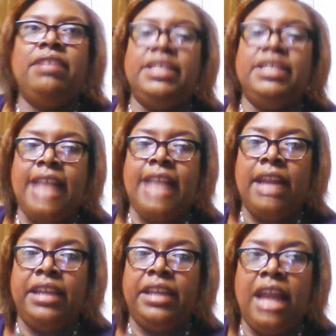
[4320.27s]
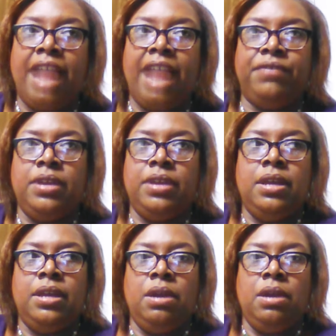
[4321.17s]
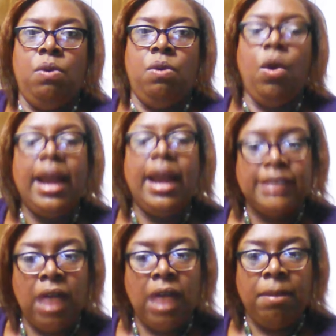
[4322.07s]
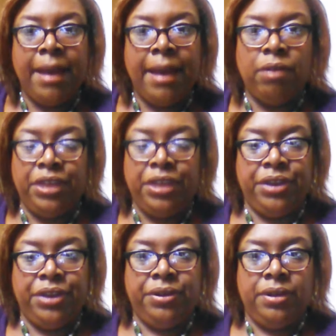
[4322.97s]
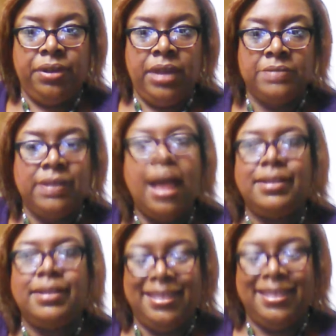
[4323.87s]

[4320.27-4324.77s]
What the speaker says: how I look at life. What I talk about on here is nonsense.